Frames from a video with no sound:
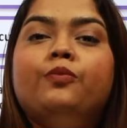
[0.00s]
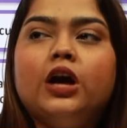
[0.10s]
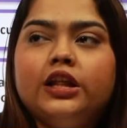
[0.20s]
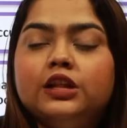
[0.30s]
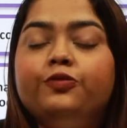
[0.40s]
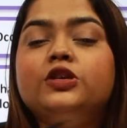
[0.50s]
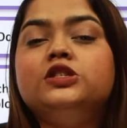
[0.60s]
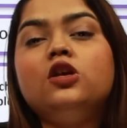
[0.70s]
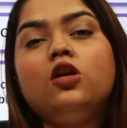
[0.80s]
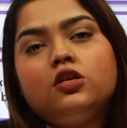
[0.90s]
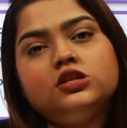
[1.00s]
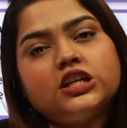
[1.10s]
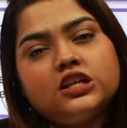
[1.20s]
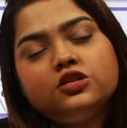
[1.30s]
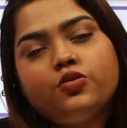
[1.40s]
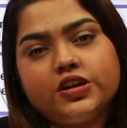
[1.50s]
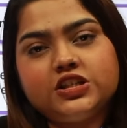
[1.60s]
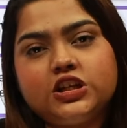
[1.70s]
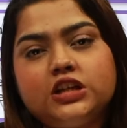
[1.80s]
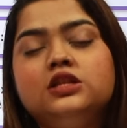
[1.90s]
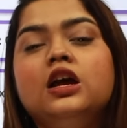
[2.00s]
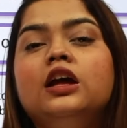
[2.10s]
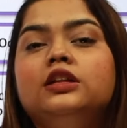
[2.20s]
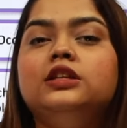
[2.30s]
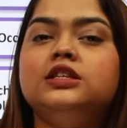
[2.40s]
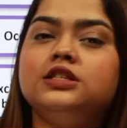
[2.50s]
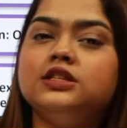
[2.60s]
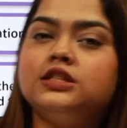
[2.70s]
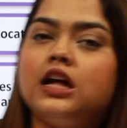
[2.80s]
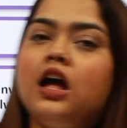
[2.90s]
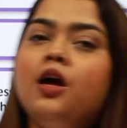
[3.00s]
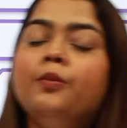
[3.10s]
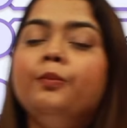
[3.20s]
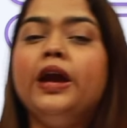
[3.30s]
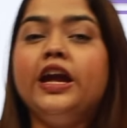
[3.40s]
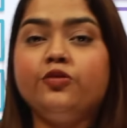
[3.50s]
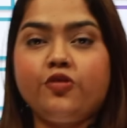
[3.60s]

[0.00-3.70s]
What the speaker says: in the physiological question, this is the main